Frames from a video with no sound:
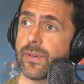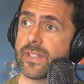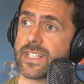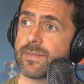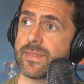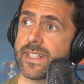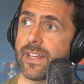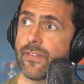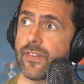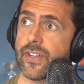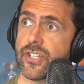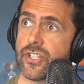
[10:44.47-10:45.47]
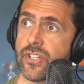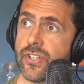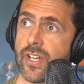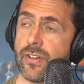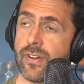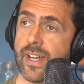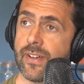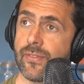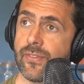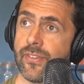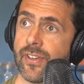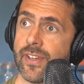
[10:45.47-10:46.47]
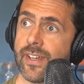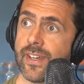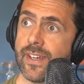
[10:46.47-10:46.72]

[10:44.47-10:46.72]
put some definition around